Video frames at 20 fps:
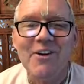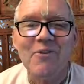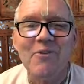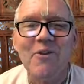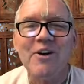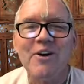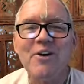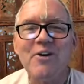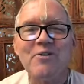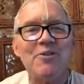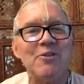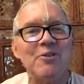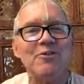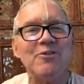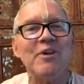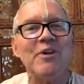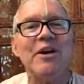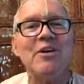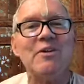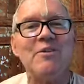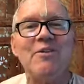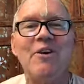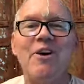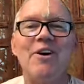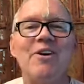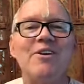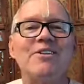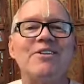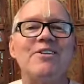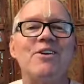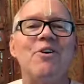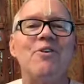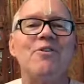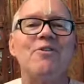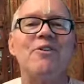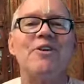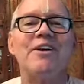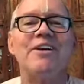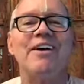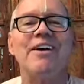Wonderful friend of ours
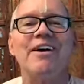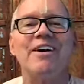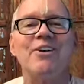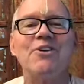over at